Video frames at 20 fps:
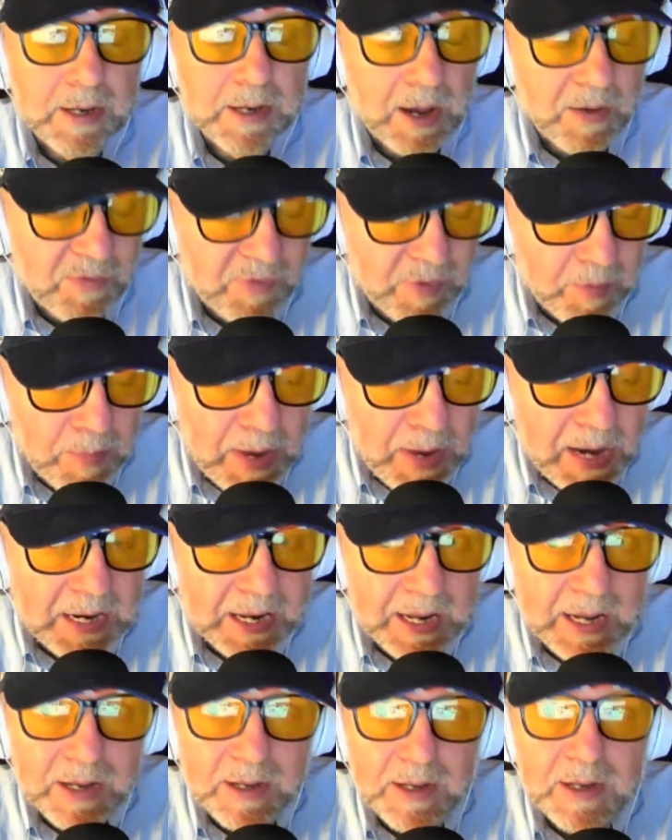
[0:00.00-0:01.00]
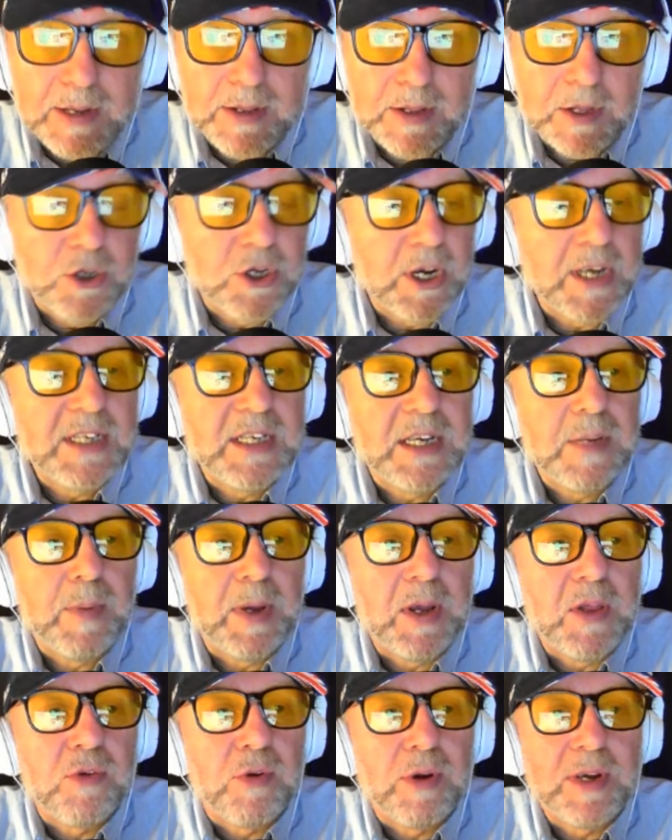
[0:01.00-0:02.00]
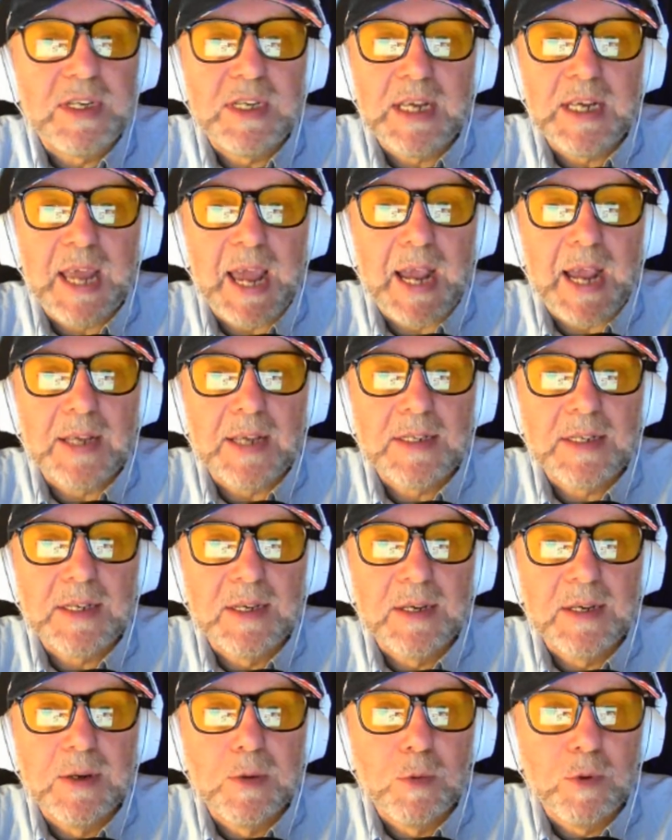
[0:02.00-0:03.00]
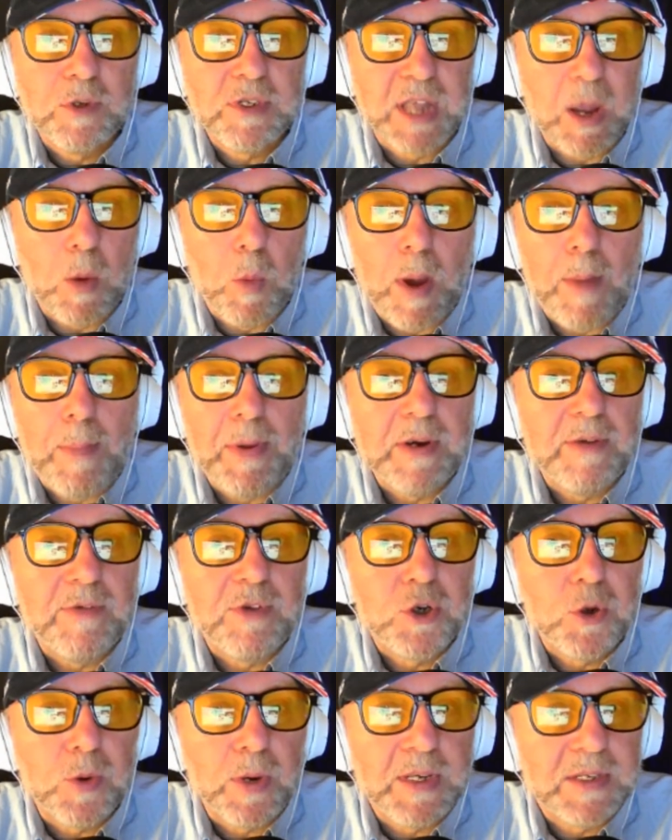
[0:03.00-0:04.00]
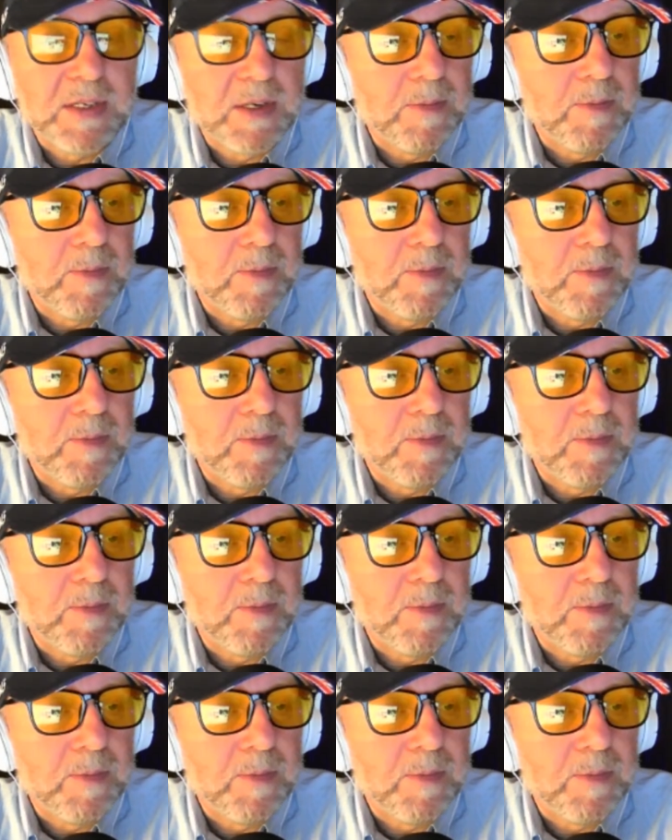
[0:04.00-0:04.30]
and for many, the JCB 3CX was their weapon of choice.